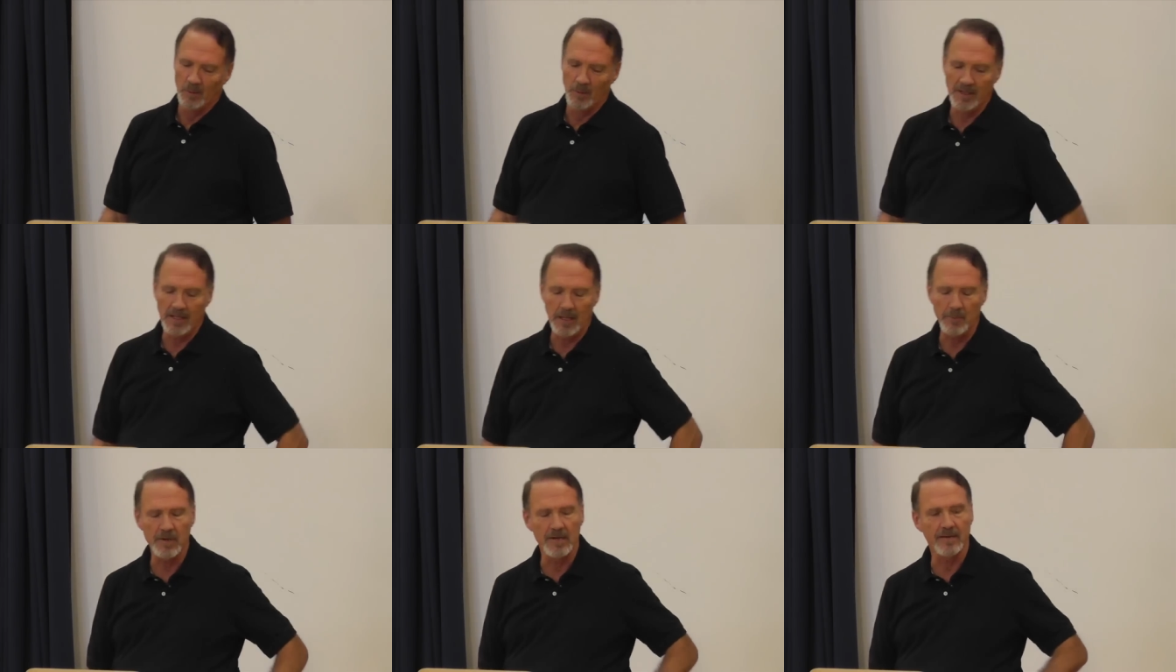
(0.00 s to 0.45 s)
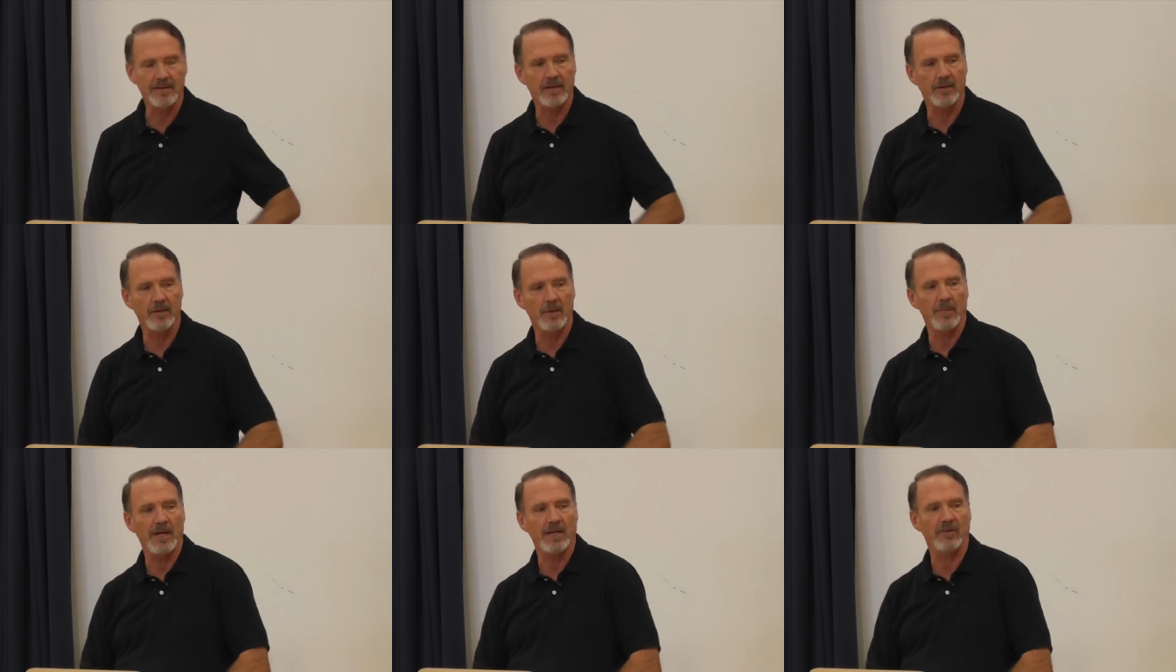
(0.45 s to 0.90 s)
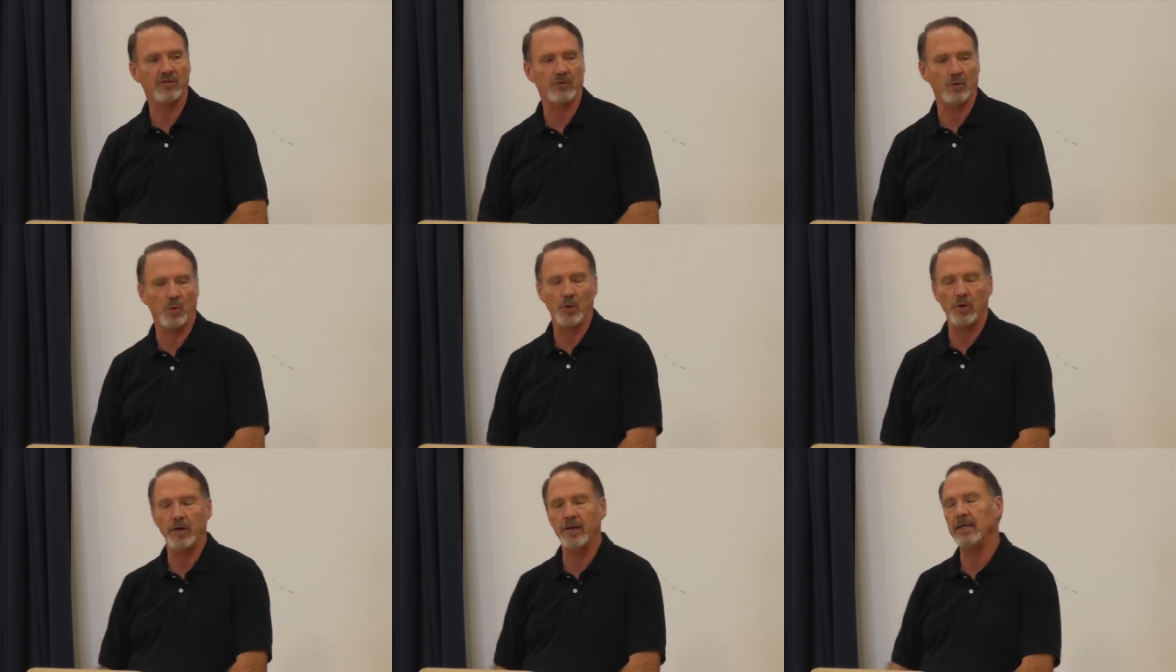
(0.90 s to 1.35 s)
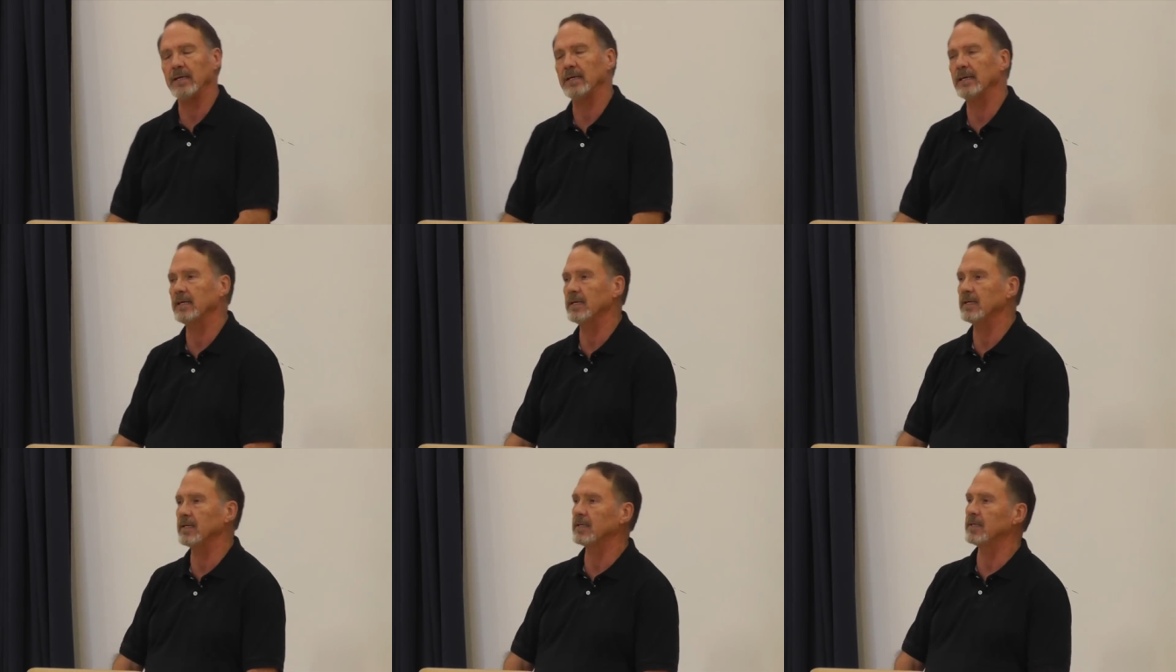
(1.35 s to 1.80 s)
Well, I'm going to tell you my story.
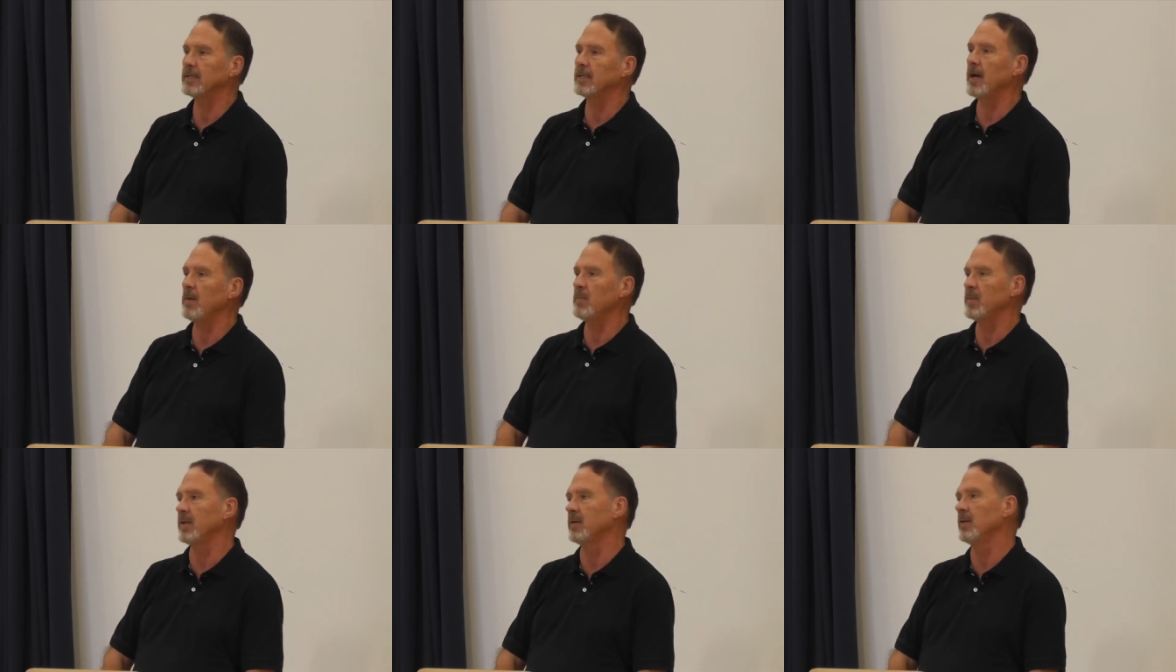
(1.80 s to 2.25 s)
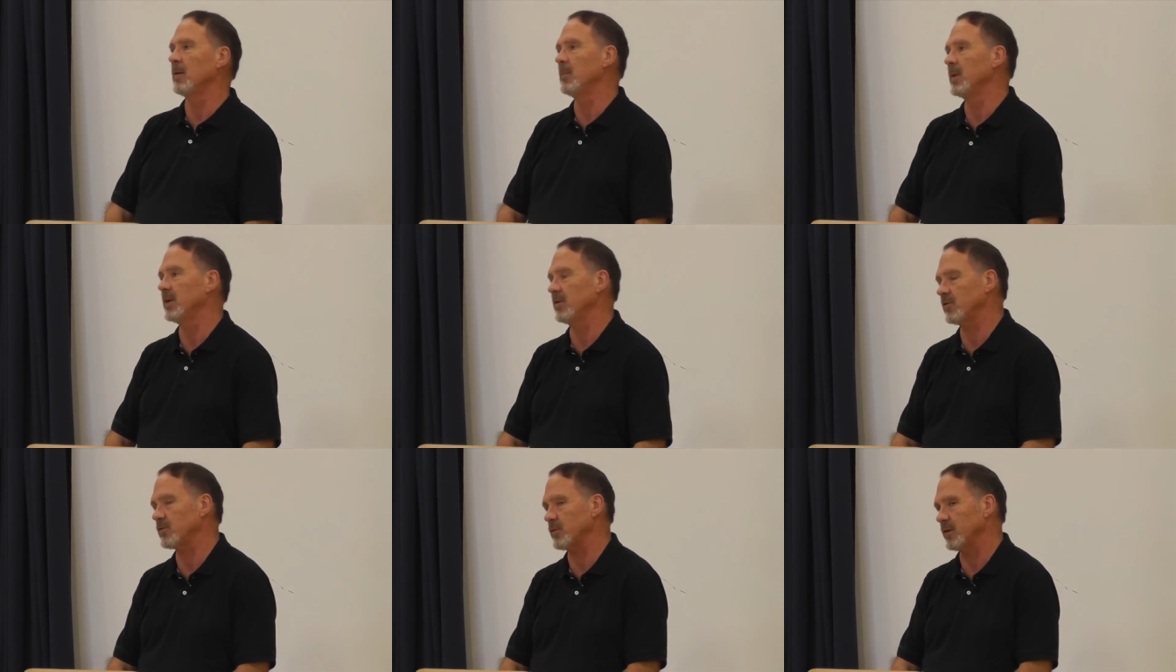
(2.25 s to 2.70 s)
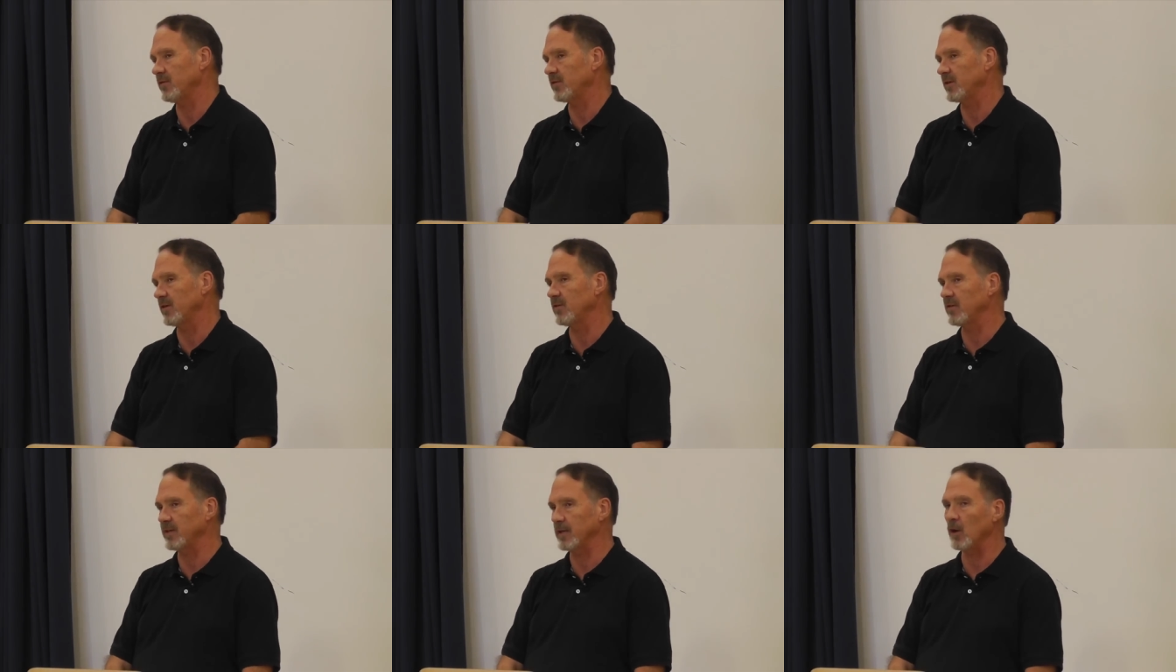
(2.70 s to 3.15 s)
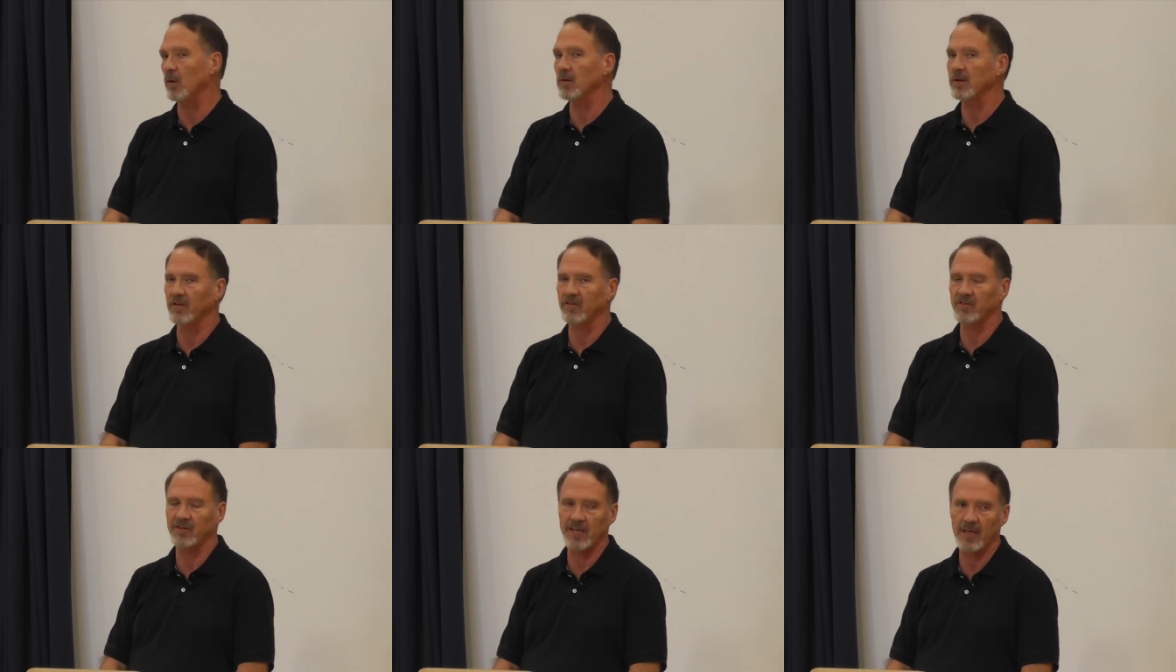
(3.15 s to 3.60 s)
I've been in the ministry since the
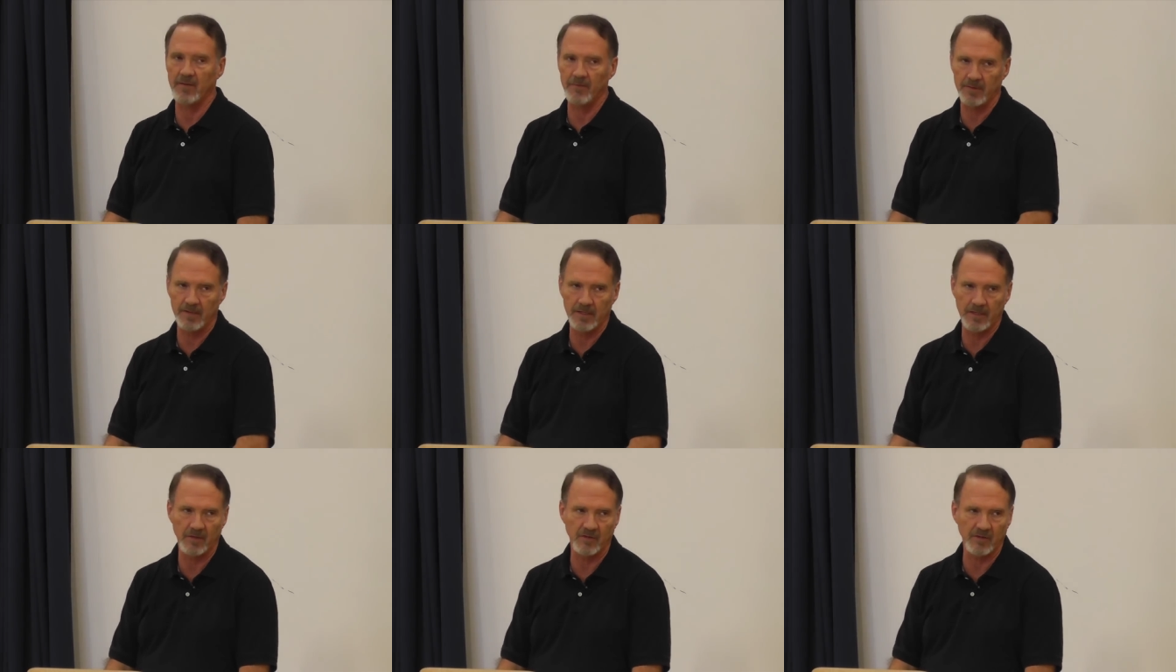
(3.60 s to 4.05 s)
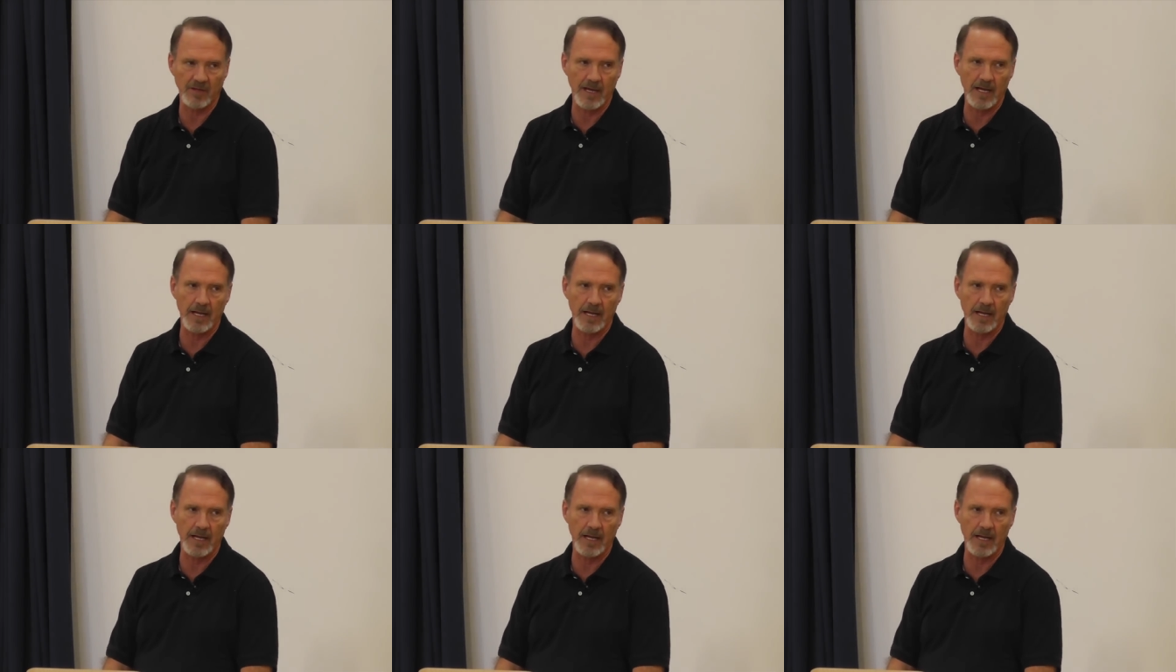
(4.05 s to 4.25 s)
early 70s.